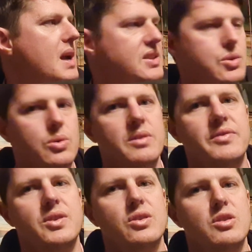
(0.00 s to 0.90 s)
It's caught a
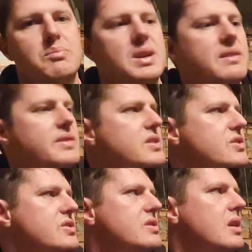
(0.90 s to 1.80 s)
few big
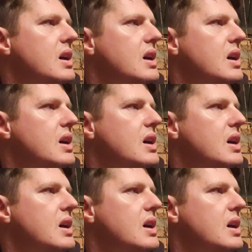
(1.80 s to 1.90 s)
fish.